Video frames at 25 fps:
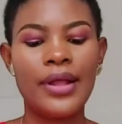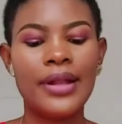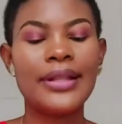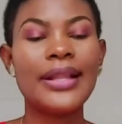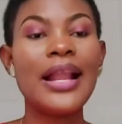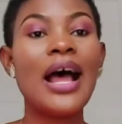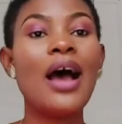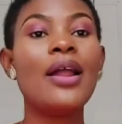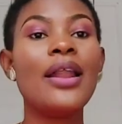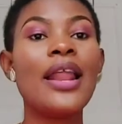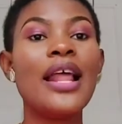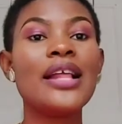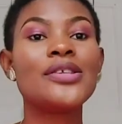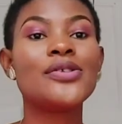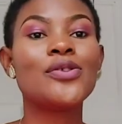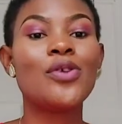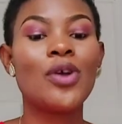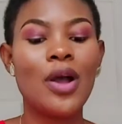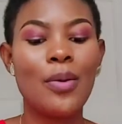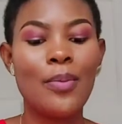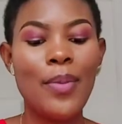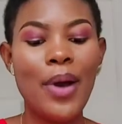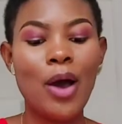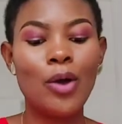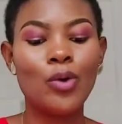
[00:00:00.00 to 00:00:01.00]
now let's talk
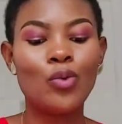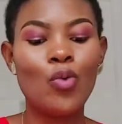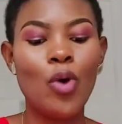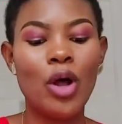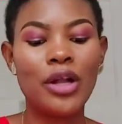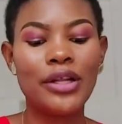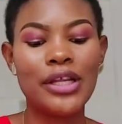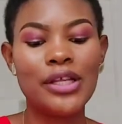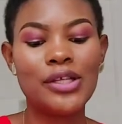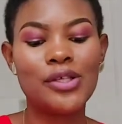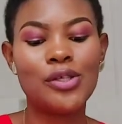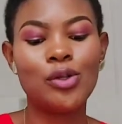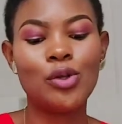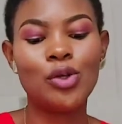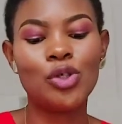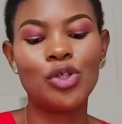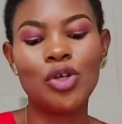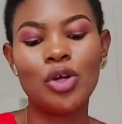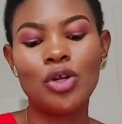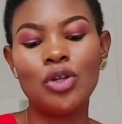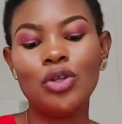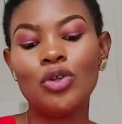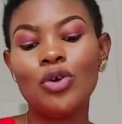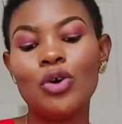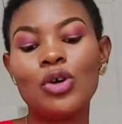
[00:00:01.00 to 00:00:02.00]
about what this
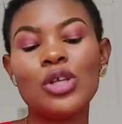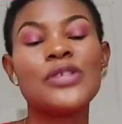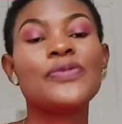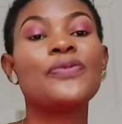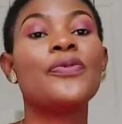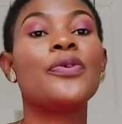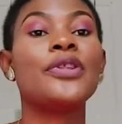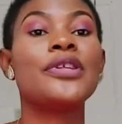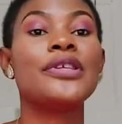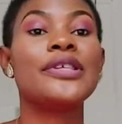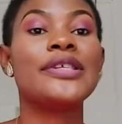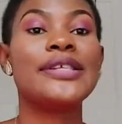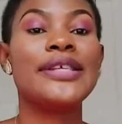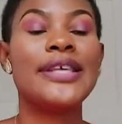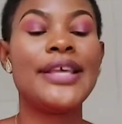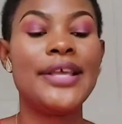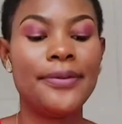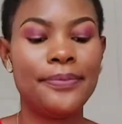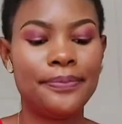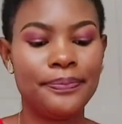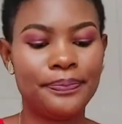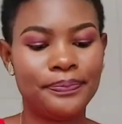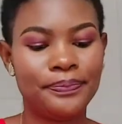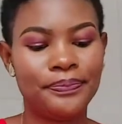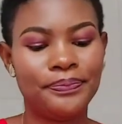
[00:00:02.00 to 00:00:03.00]
lotion does for the
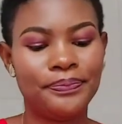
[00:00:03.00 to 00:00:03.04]
skin.